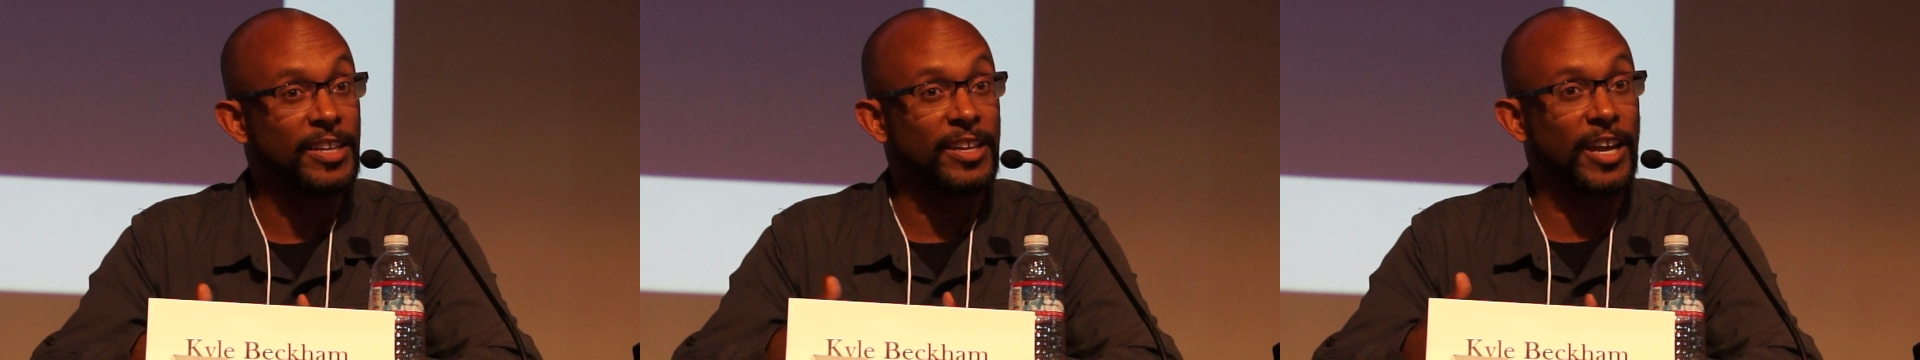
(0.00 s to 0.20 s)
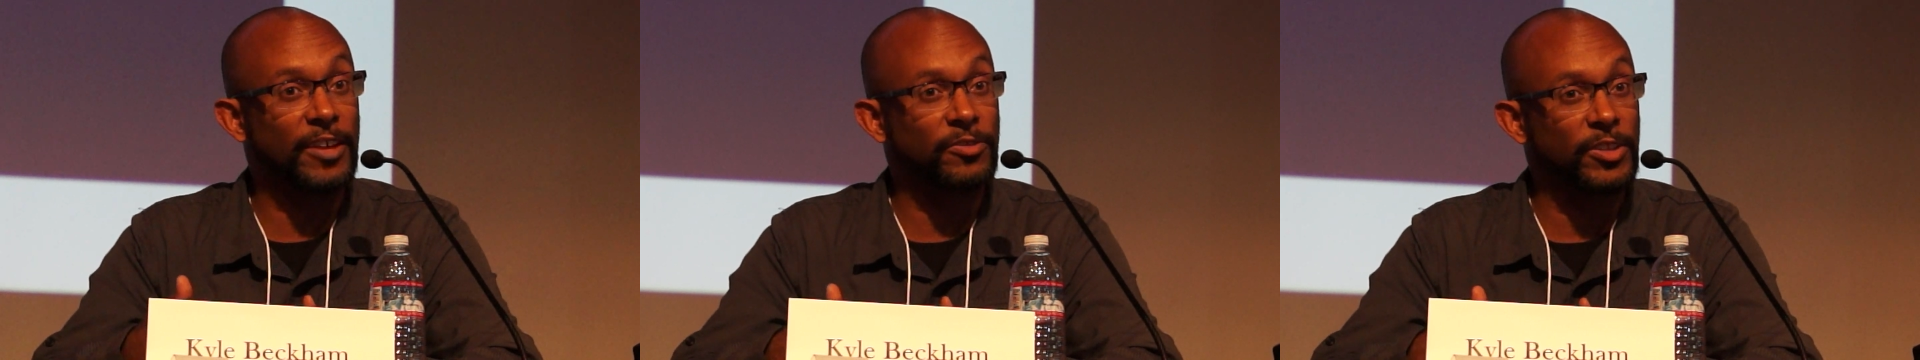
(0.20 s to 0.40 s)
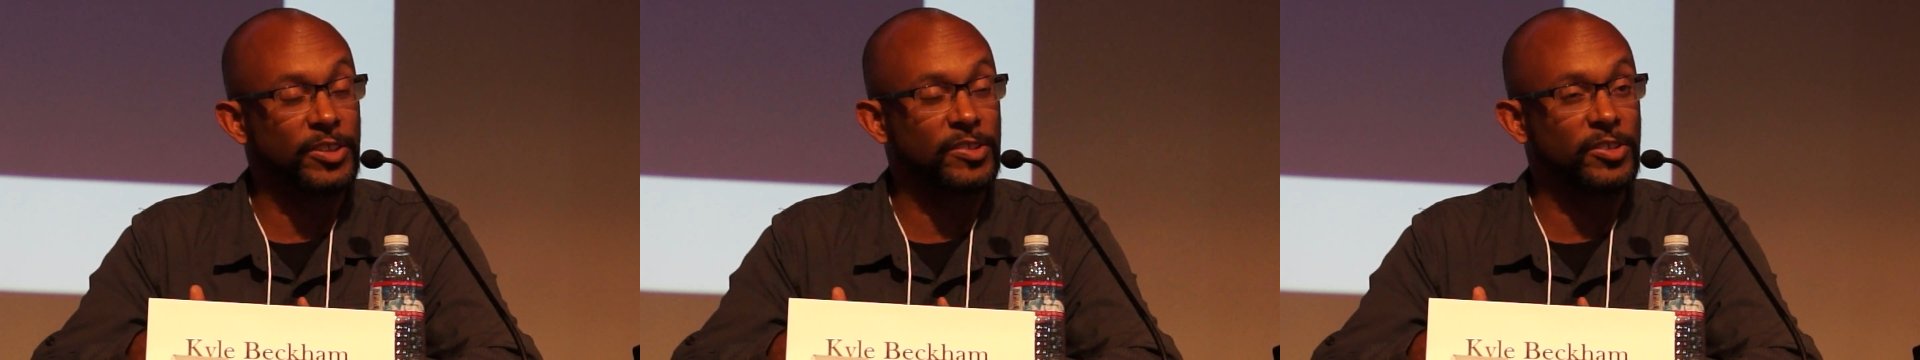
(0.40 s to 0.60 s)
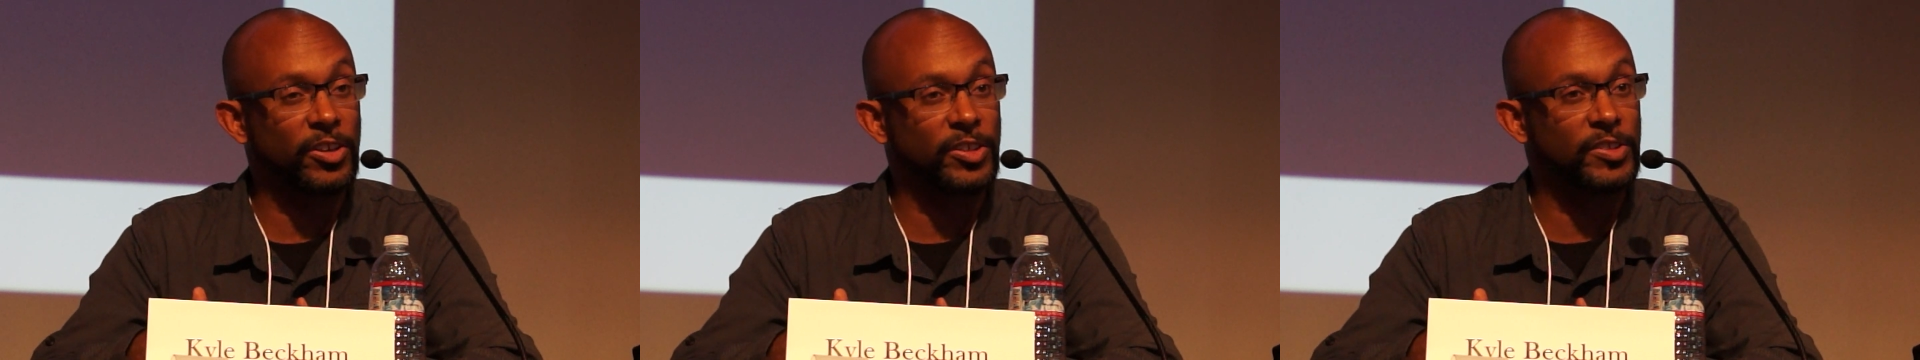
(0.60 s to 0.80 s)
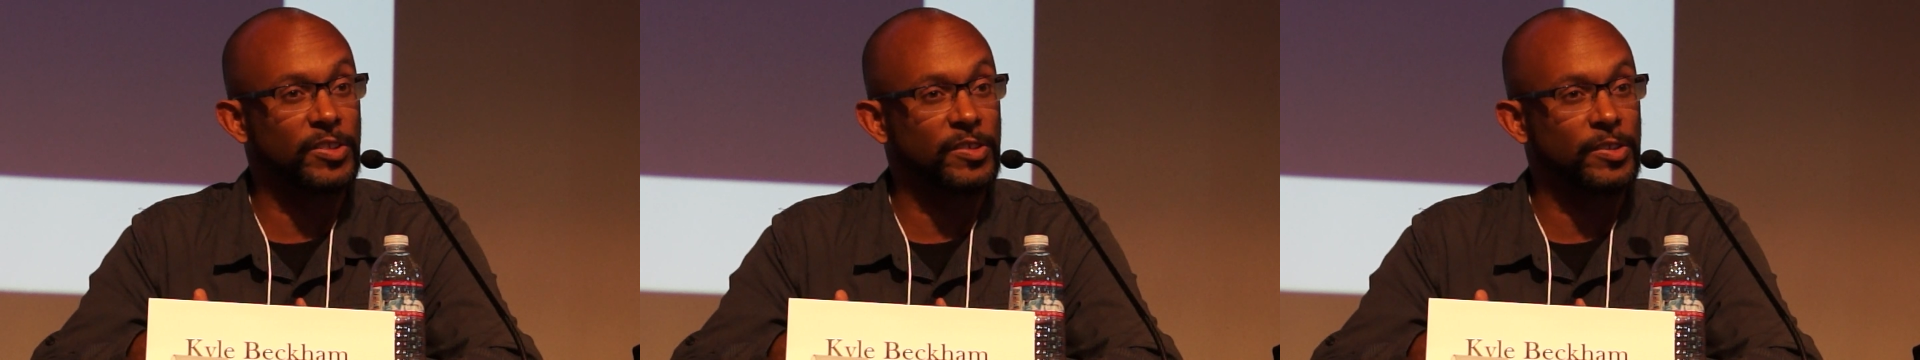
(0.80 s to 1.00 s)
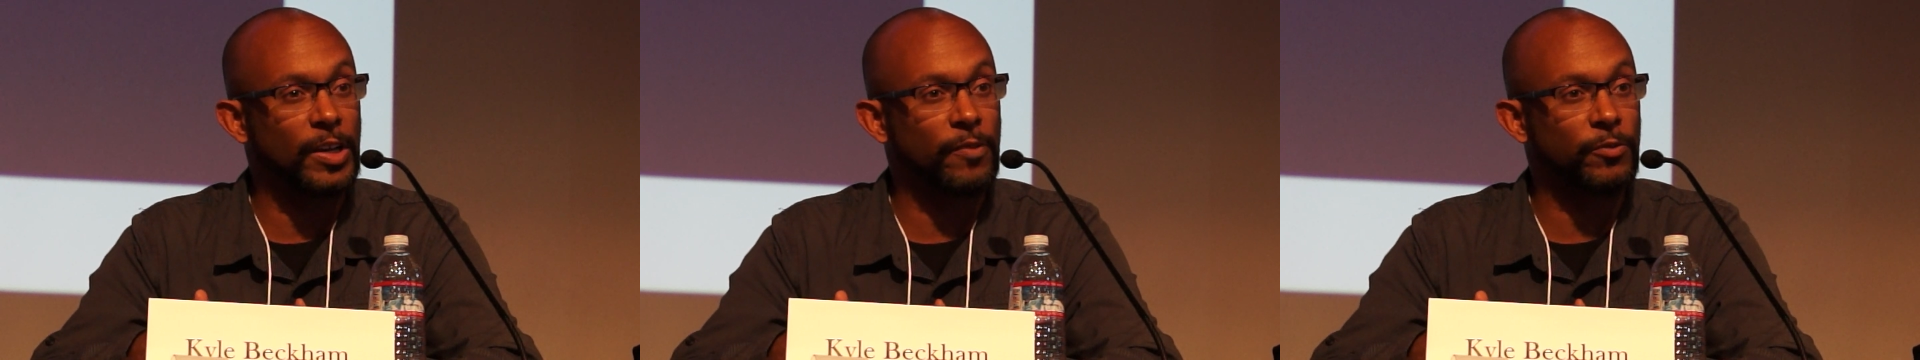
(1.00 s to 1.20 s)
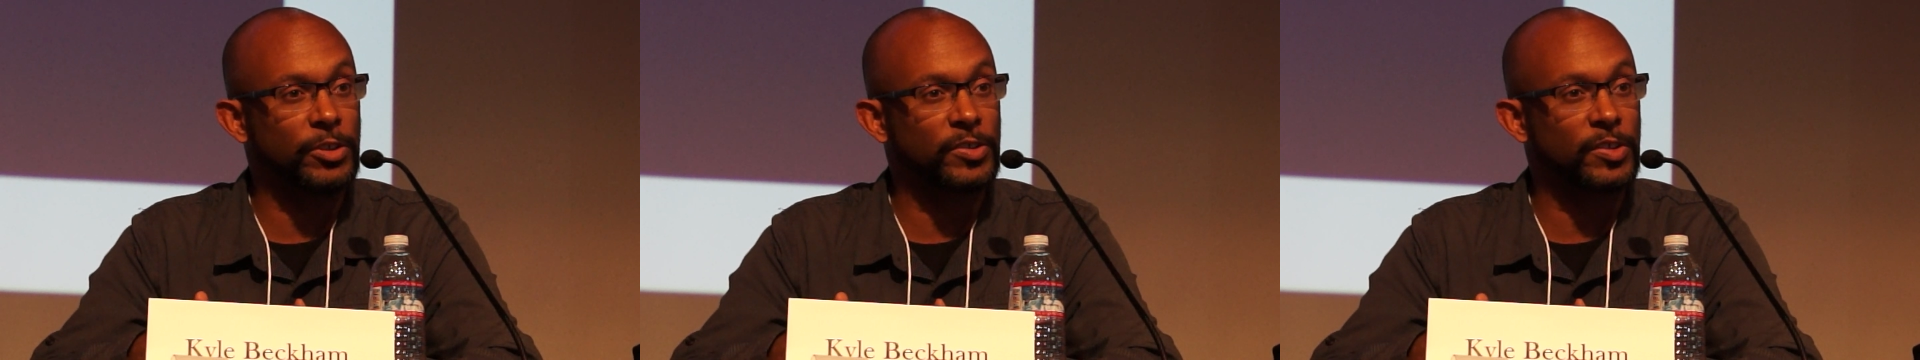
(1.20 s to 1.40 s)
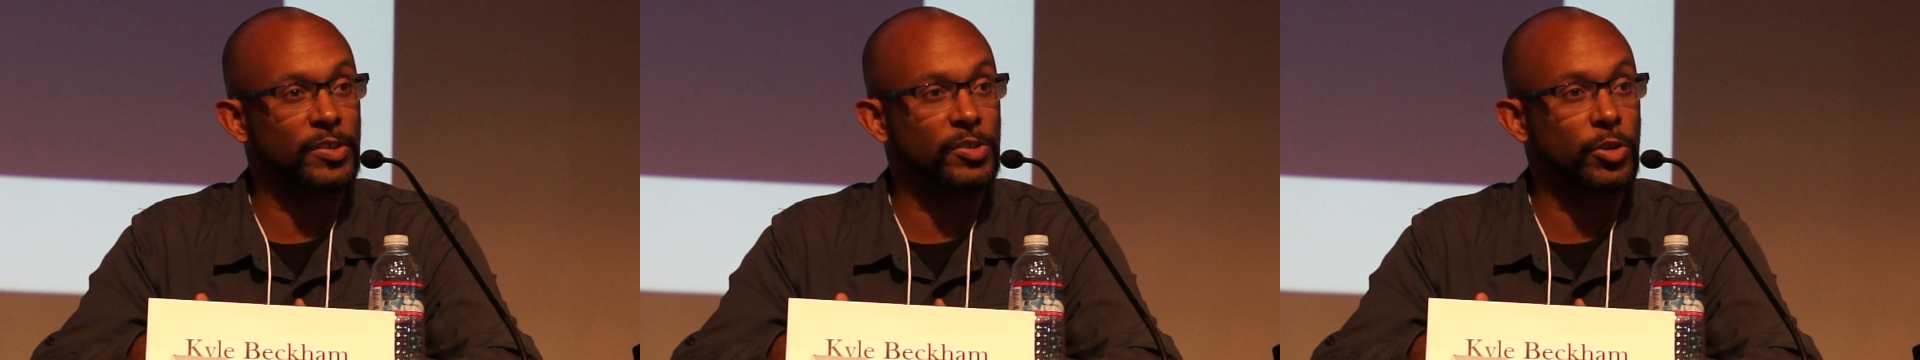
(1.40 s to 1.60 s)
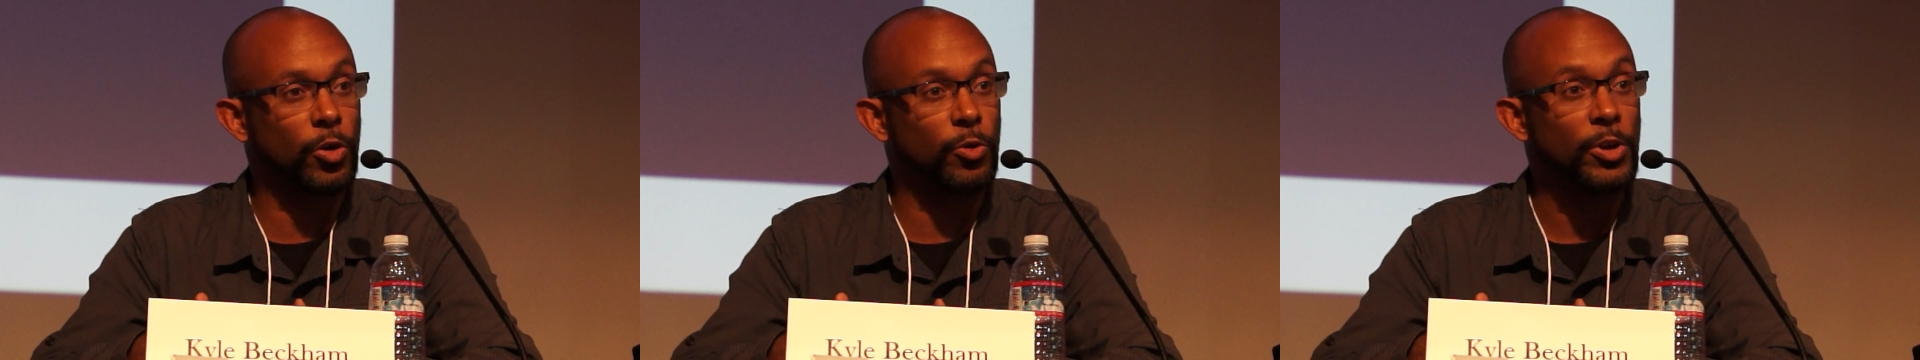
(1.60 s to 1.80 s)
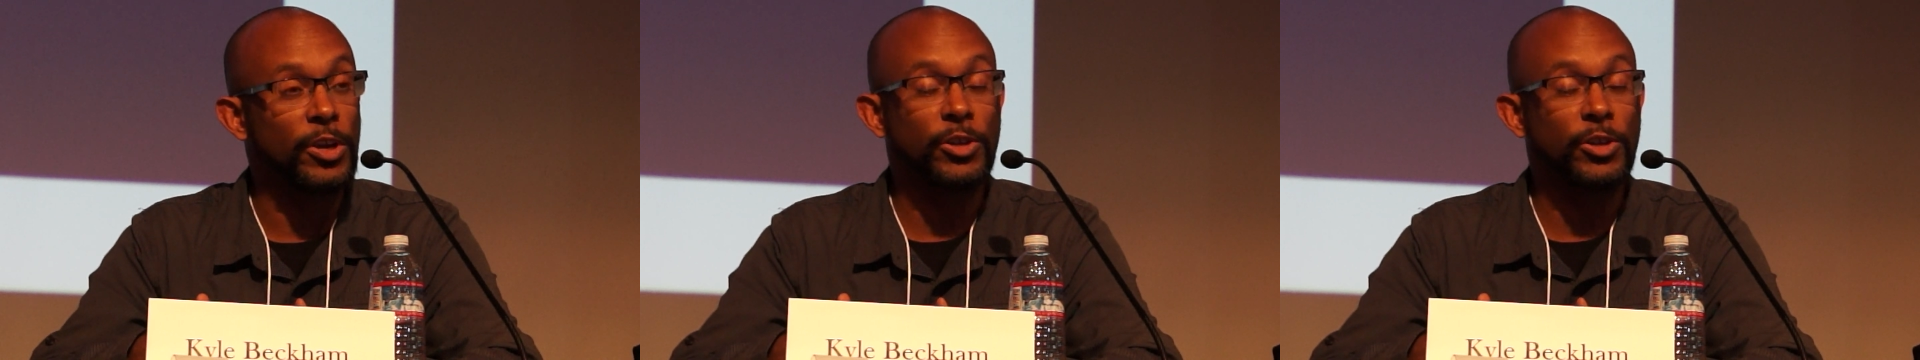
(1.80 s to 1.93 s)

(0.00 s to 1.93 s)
ethnic studies in San Francisco,